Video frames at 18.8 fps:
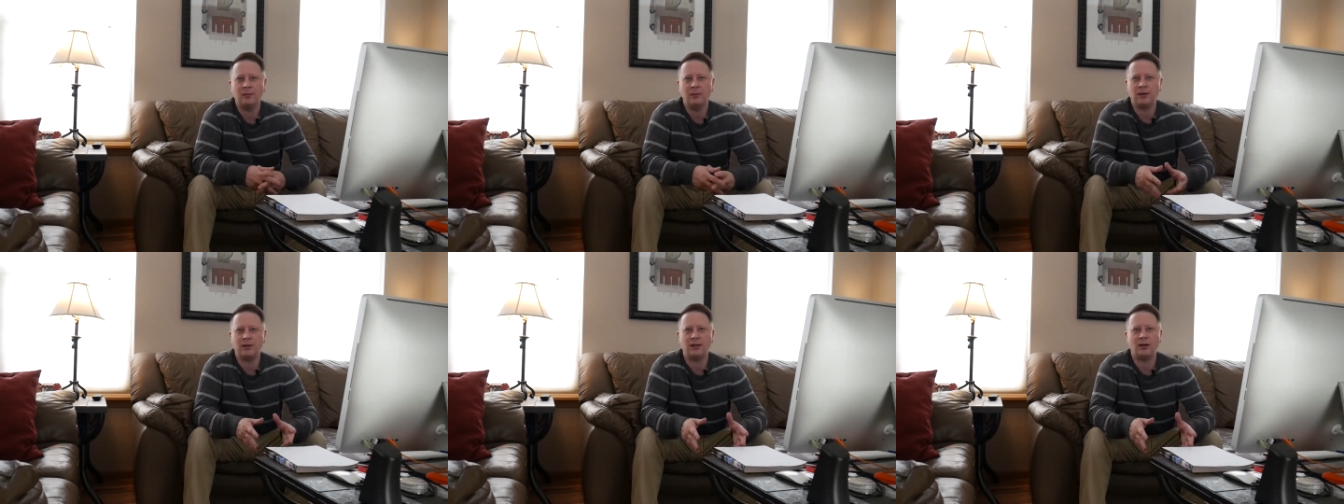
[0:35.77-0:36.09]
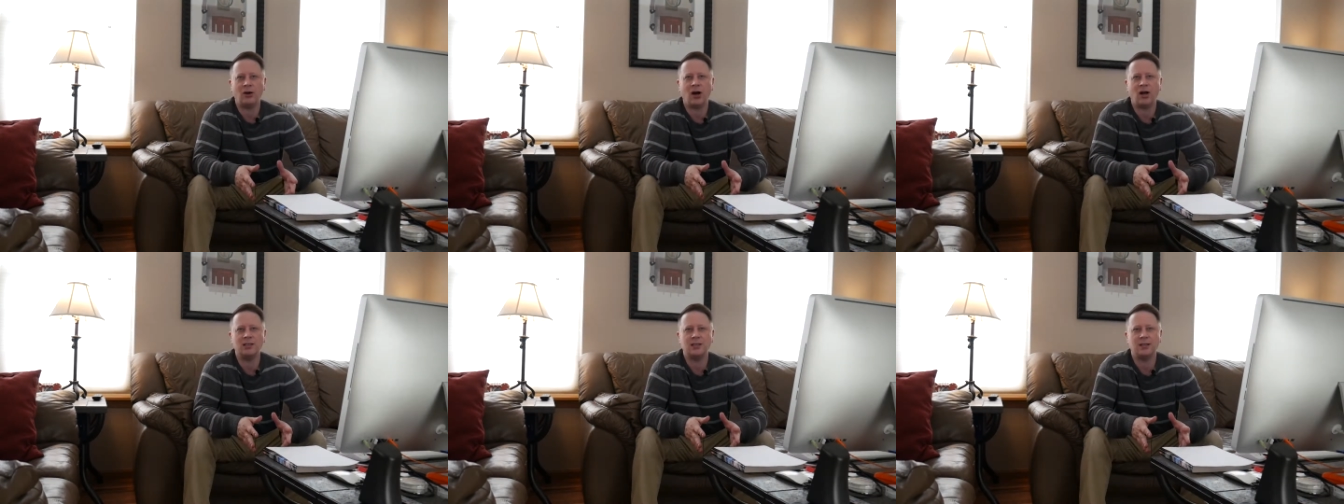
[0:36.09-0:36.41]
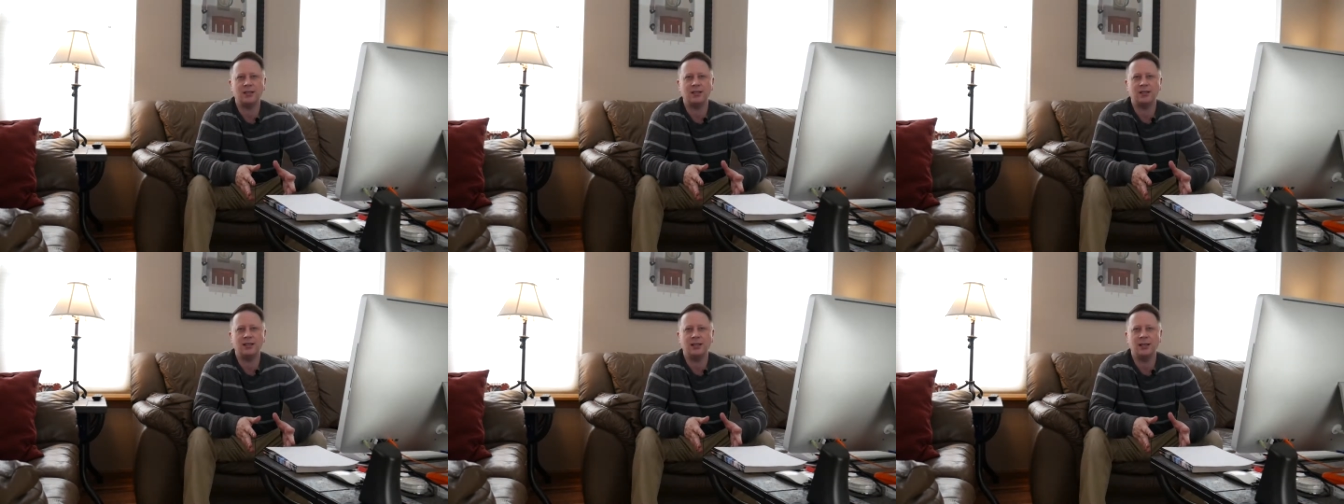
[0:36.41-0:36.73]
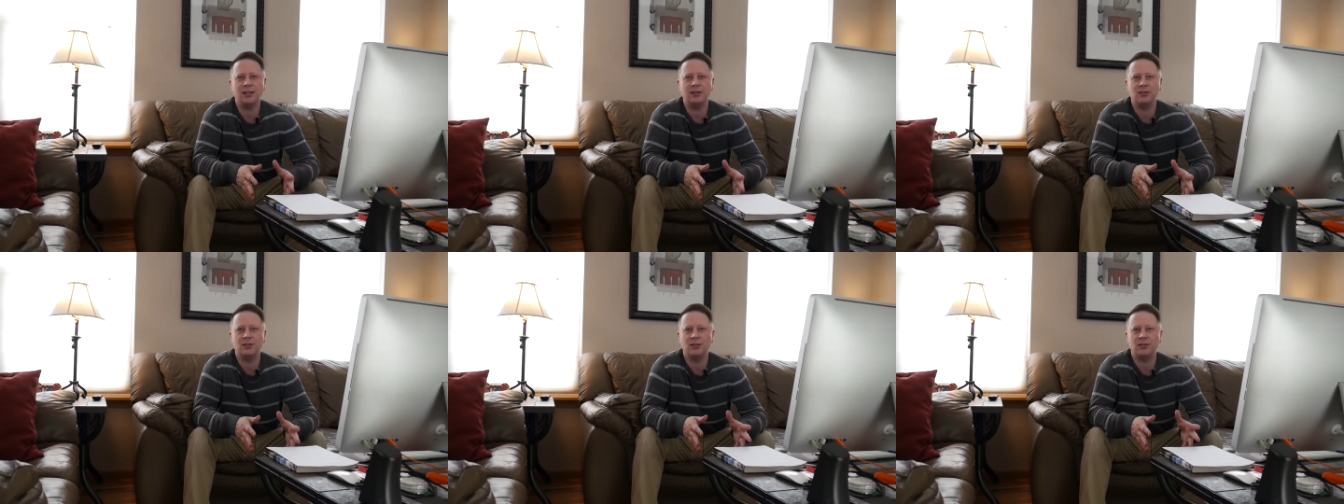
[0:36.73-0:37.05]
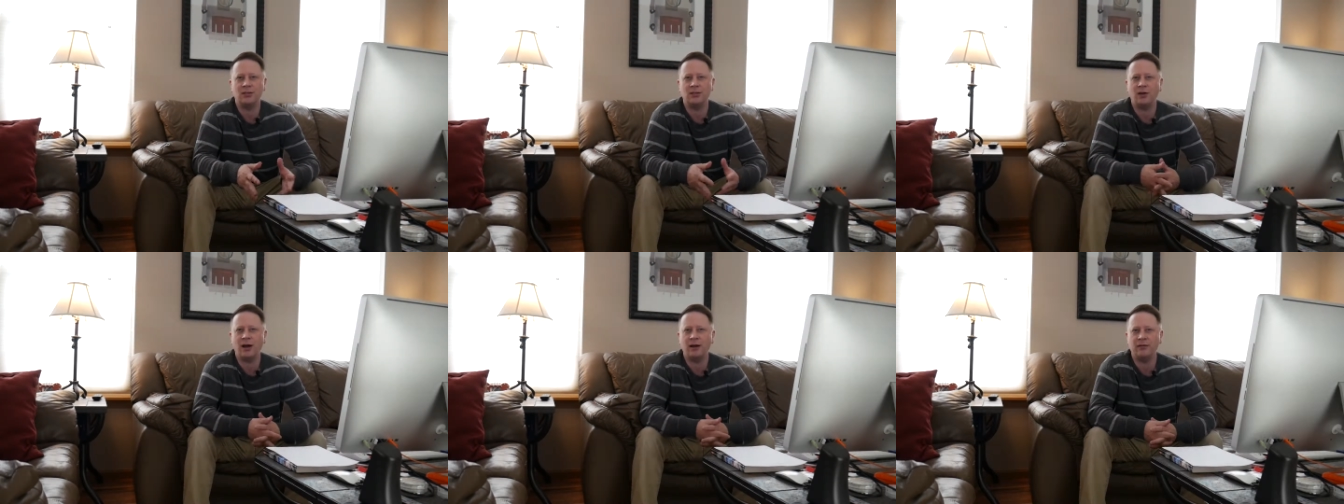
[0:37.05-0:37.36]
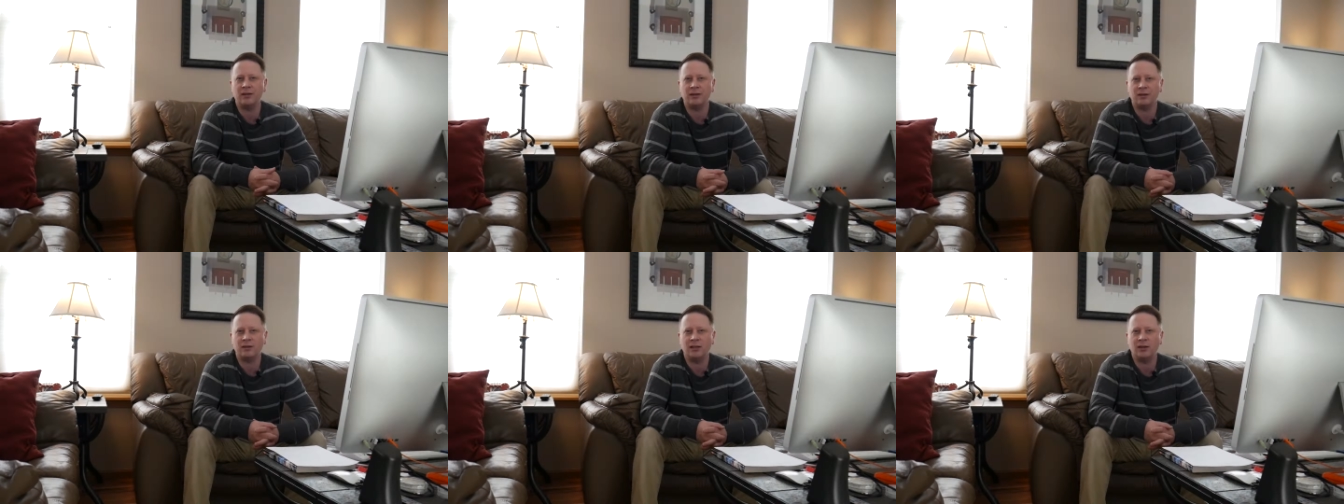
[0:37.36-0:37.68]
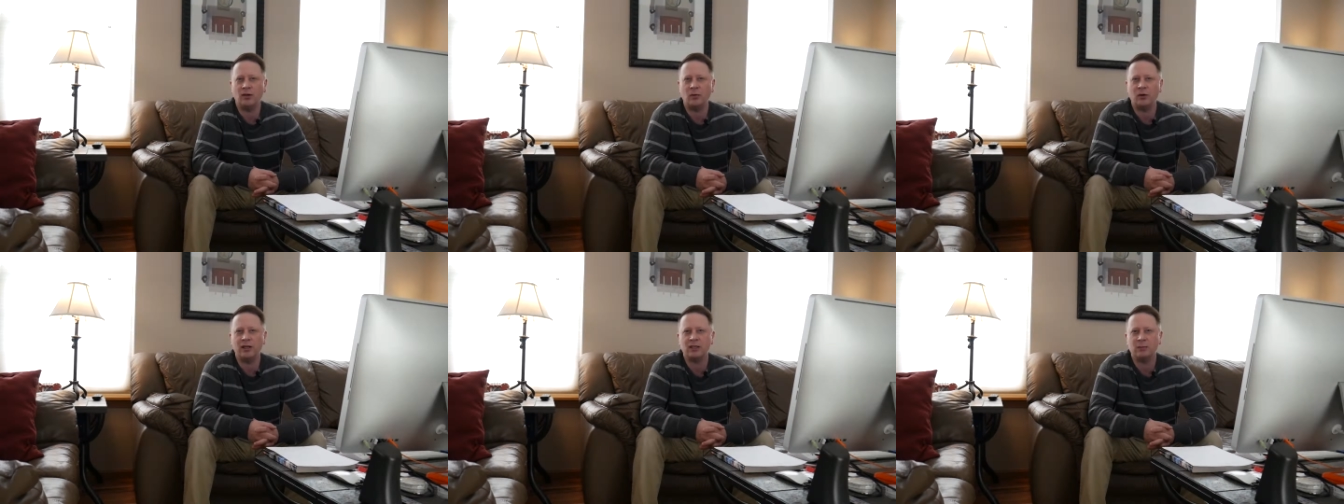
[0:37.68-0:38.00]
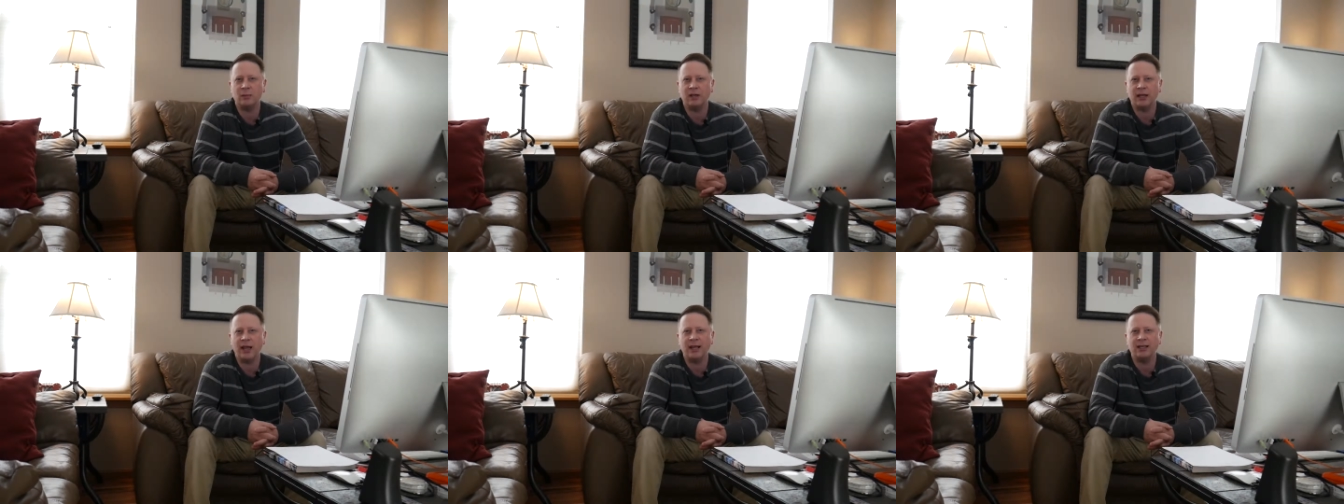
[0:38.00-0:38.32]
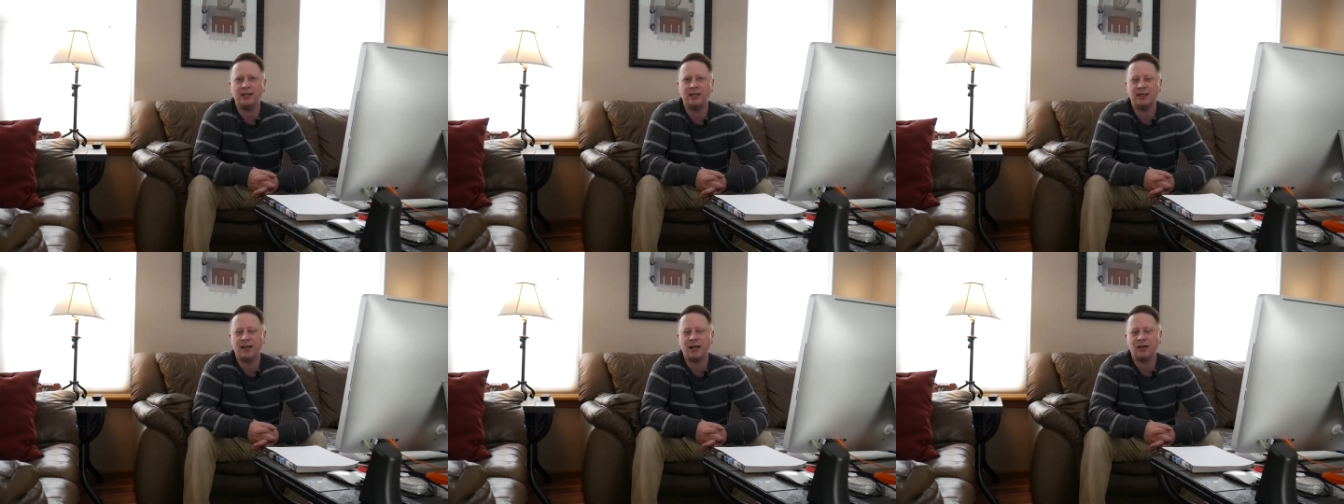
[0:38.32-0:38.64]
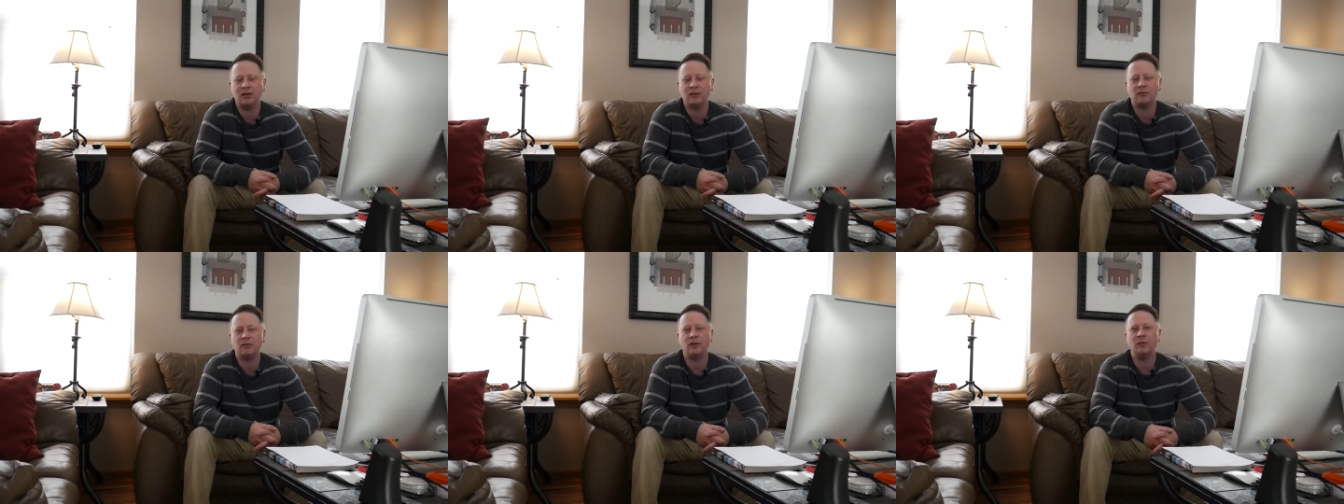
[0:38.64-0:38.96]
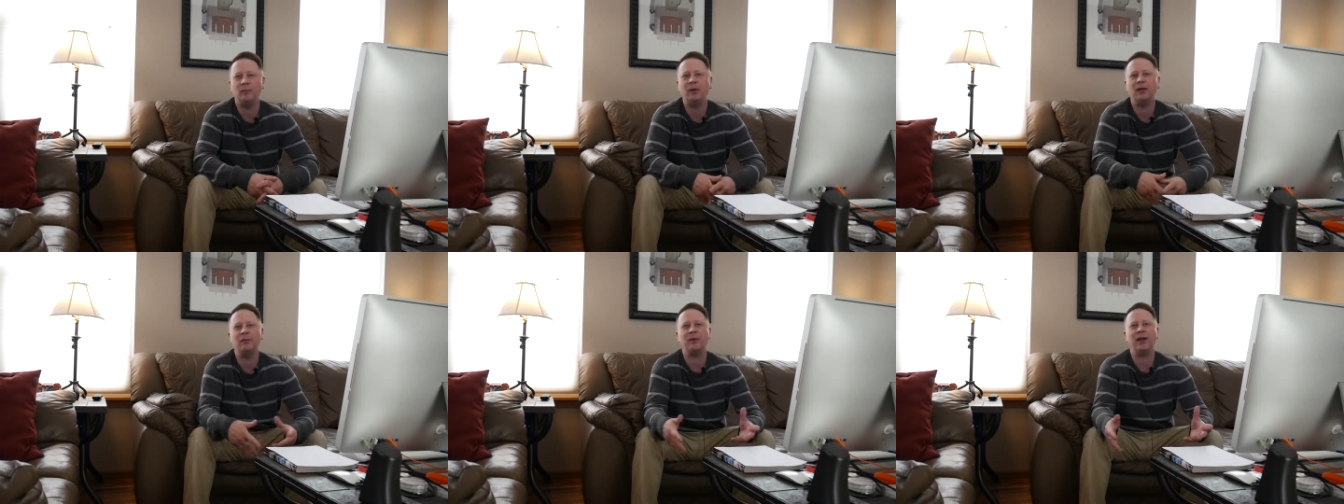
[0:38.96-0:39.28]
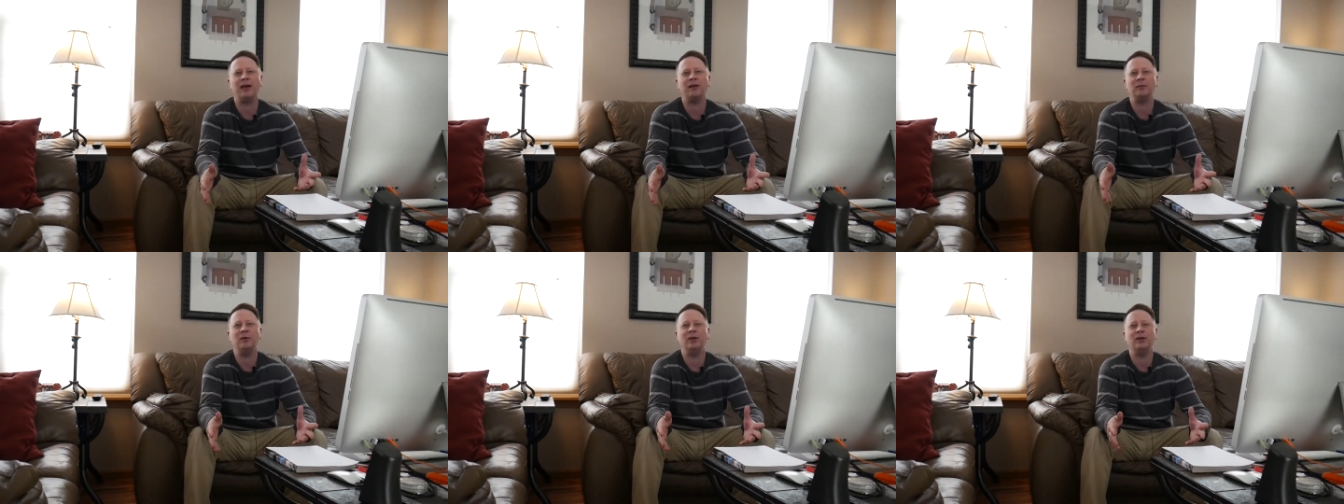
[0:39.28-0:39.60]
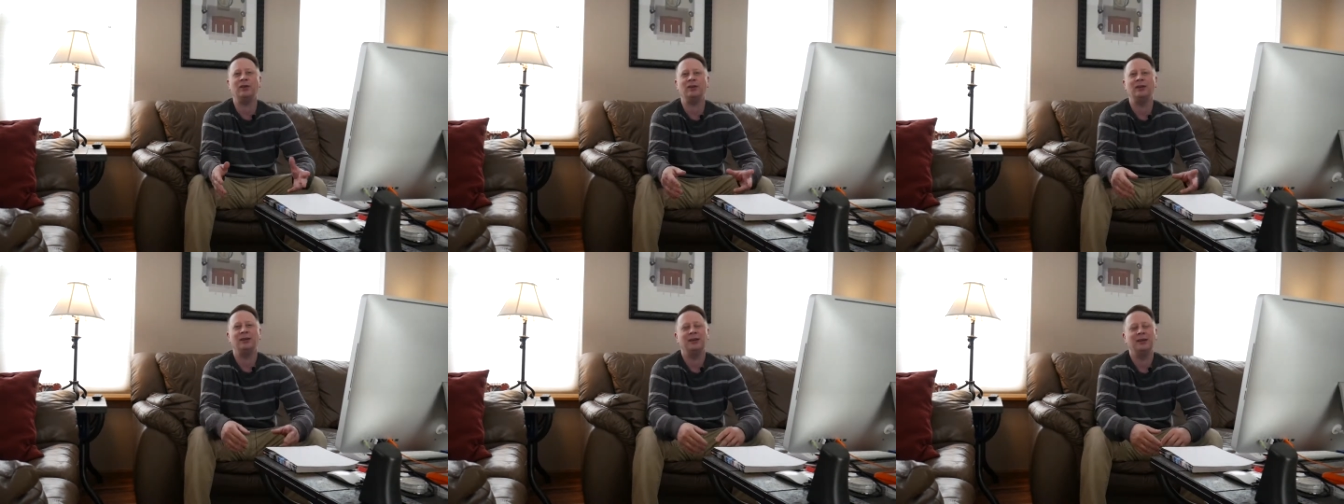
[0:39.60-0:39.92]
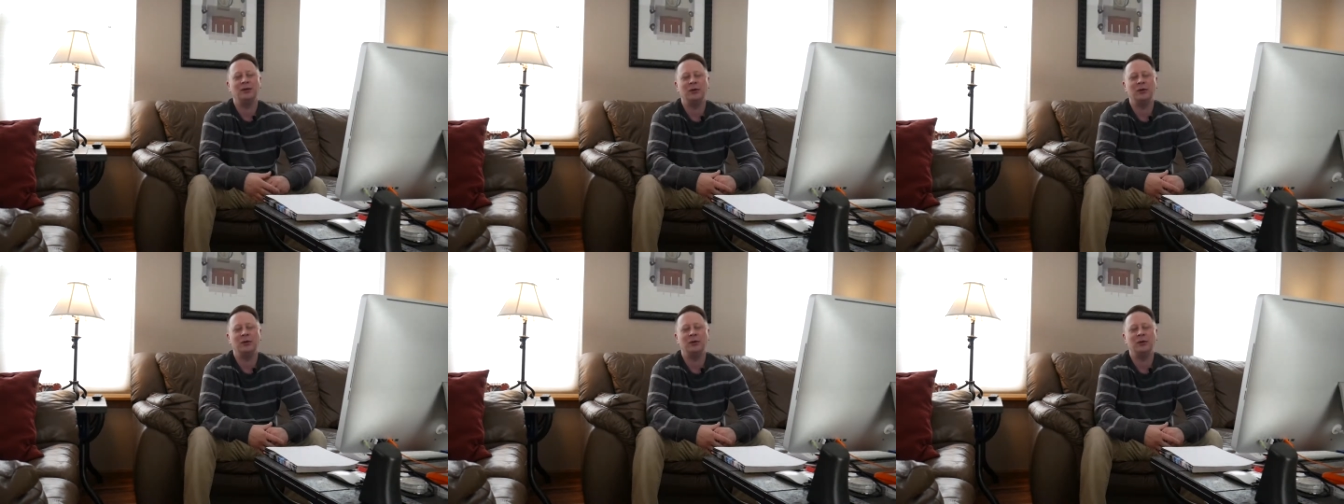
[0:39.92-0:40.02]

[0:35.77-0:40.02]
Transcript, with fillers: but the cost of the city is just you know obviously you don't want to spend $18 for a Big Mac meal,